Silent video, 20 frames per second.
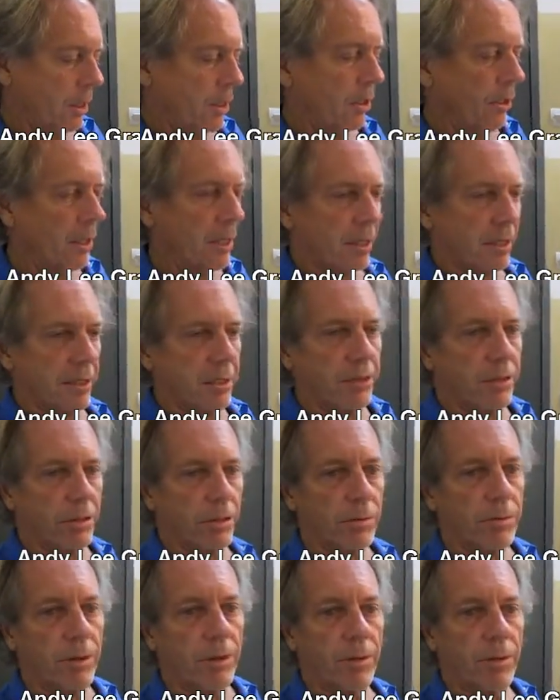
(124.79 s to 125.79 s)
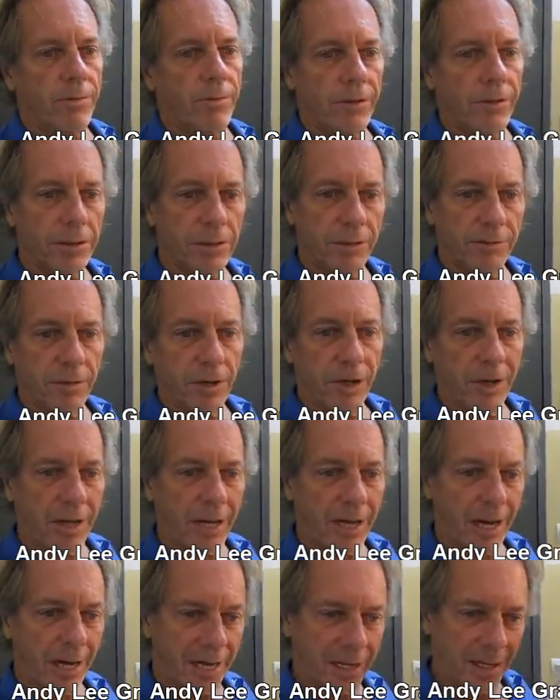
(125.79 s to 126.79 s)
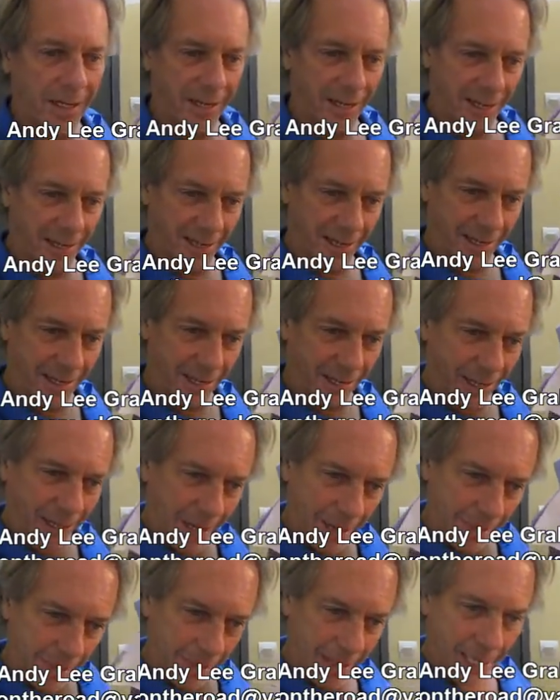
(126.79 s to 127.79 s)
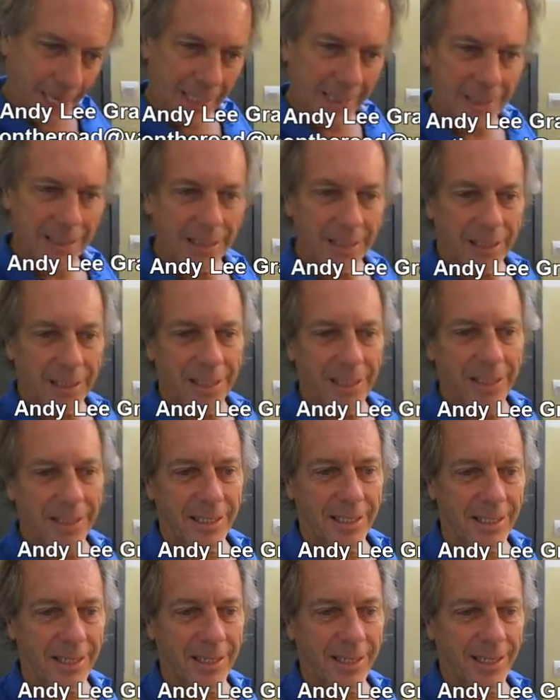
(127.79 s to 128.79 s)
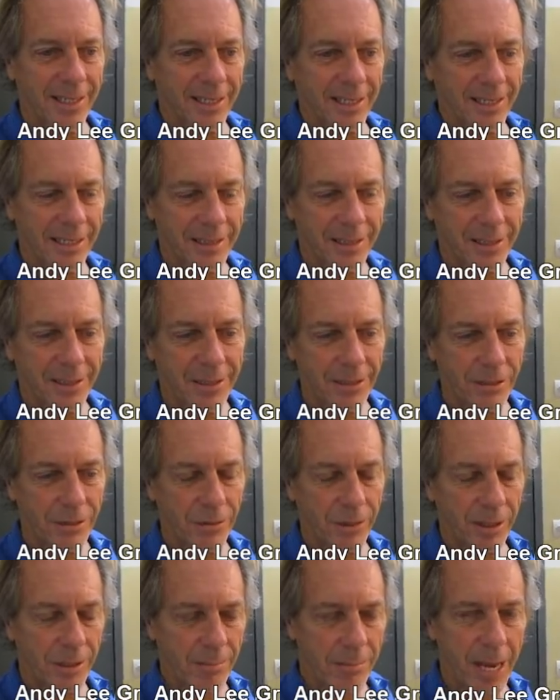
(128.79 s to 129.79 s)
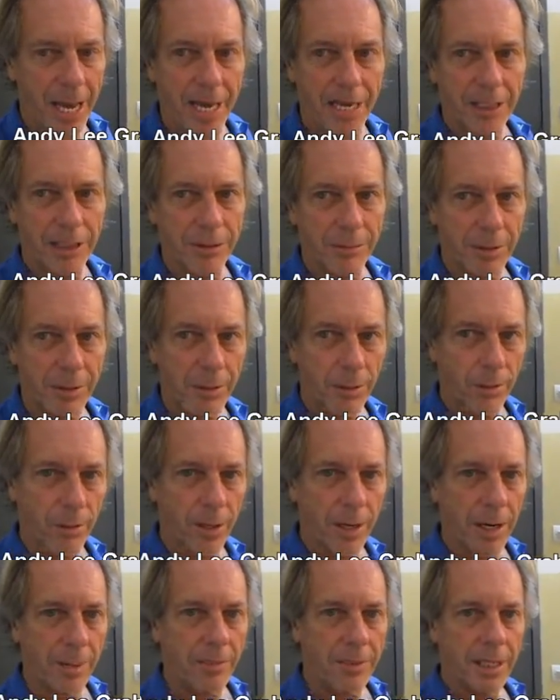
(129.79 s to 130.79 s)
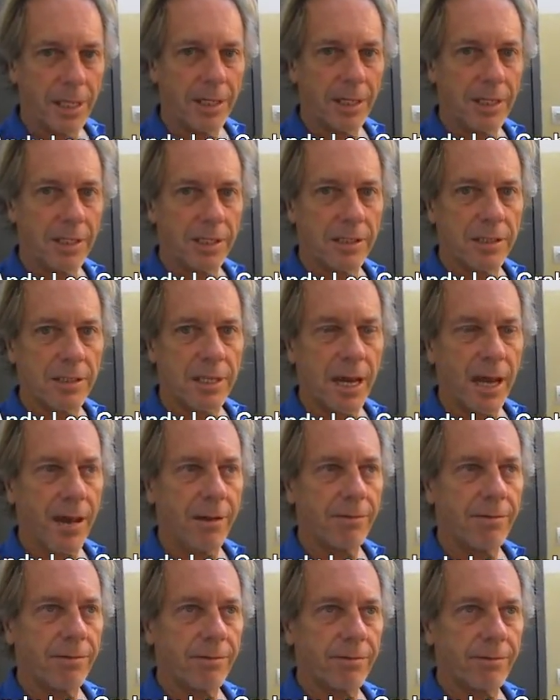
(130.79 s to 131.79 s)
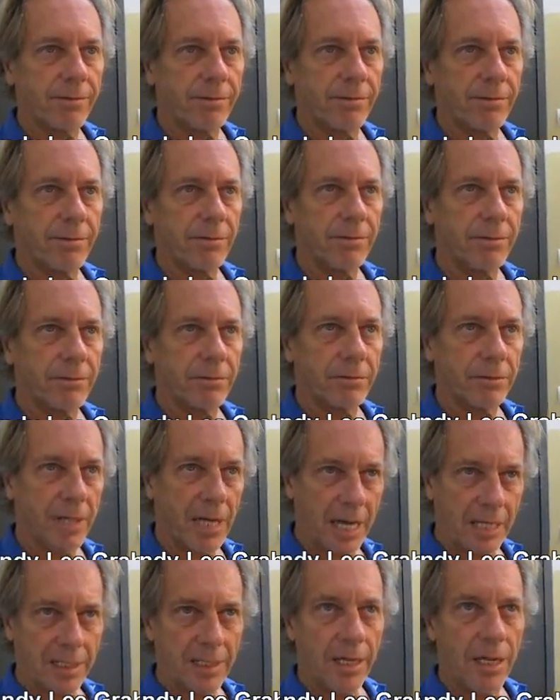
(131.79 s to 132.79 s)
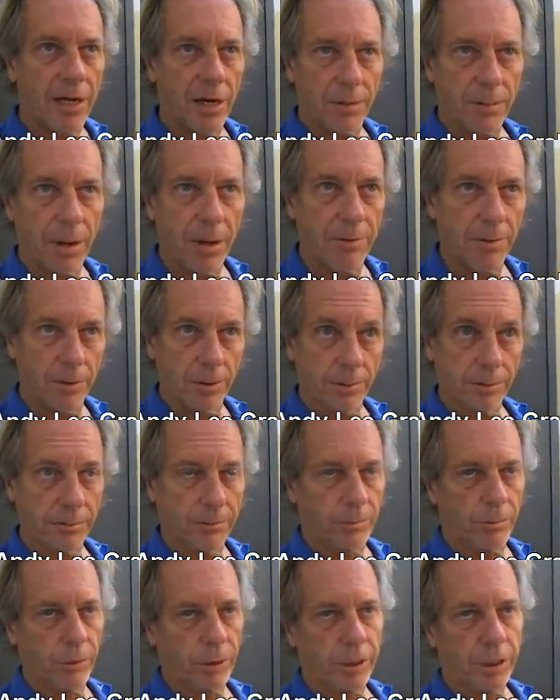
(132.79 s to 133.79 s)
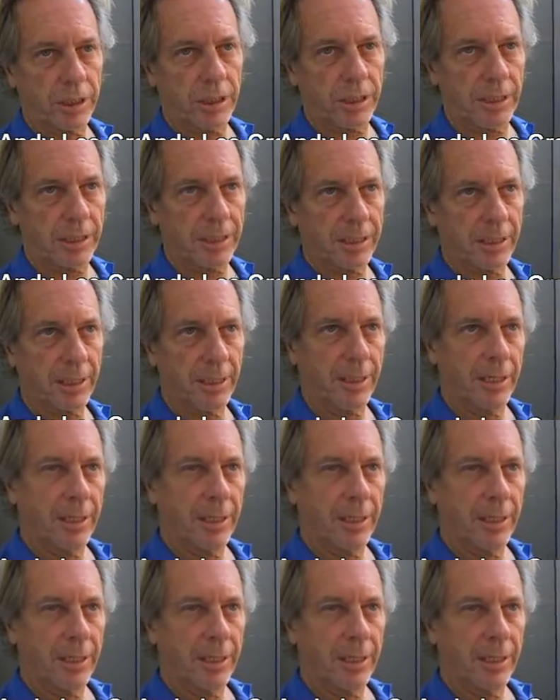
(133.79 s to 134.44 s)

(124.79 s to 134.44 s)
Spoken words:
Okay, so first of all, I'm constantly doing management where I'm telling the staff not to enter my room, which is